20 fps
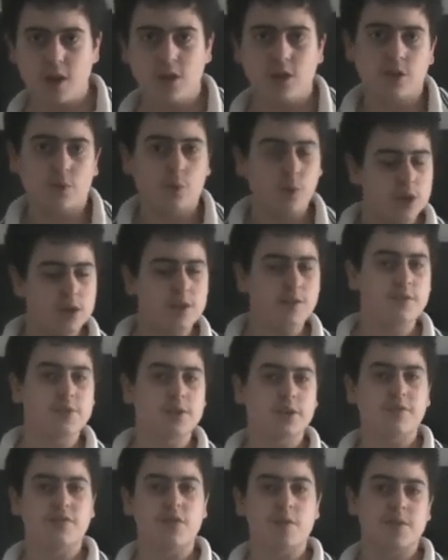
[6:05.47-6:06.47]
So what do you
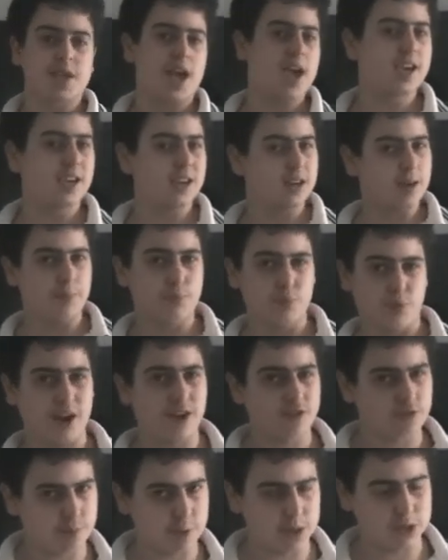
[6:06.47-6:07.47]
think of them taking a
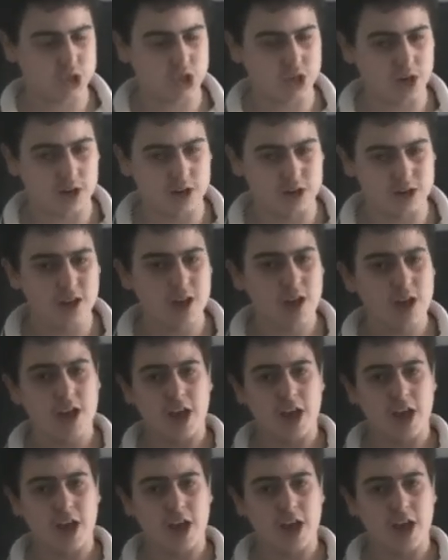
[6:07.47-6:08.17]
break from Uncharted,